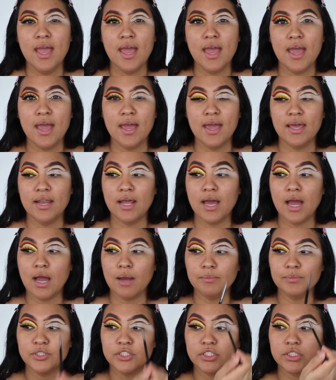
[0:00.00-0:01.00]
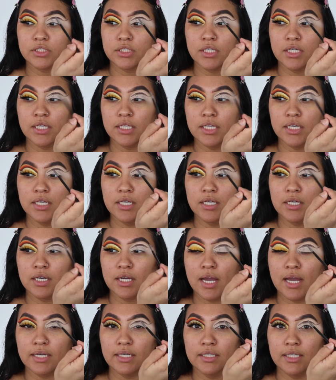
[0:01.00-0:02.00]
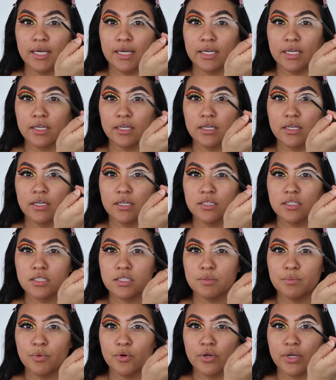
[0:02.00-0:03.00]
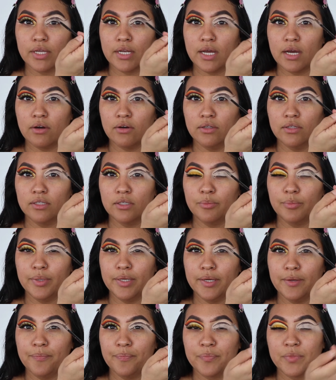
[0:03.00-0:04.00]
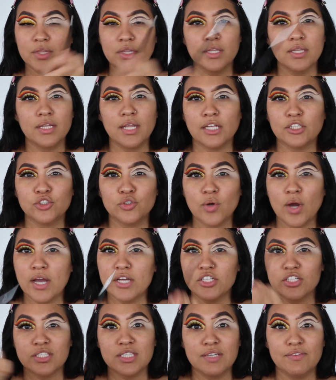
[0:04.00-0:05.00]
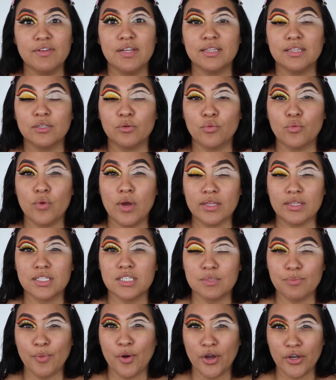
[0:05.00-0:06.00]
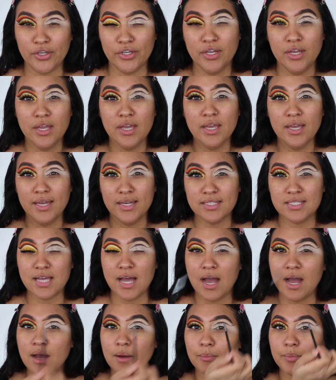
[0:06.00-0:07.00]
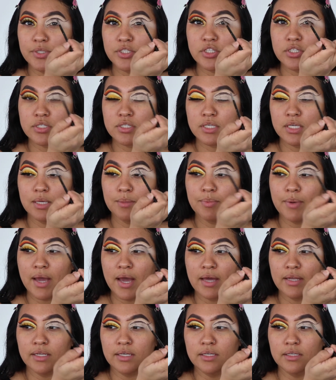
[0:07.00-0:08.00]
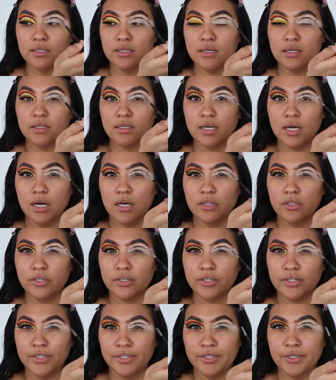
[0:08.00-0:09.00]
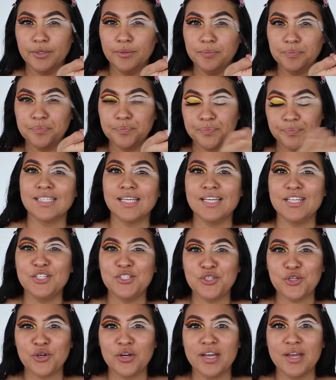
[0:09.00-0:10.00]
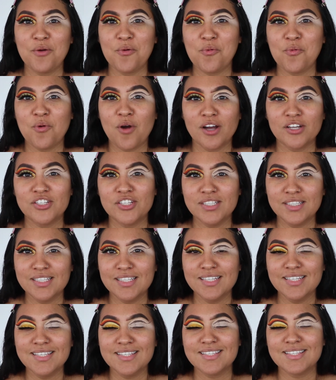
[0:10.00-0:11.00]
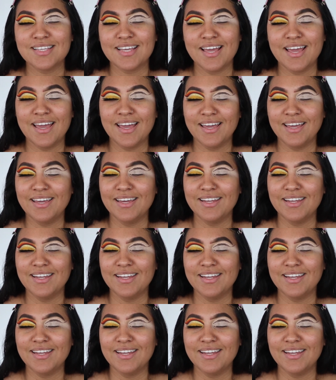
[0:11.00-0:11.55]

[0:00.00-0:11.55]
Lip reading: And I'm just gonna kind of like smoke it out a little bit, not too high, just leave it at the spot it's at, but just keep adding color, you know. Enjoy watching this, and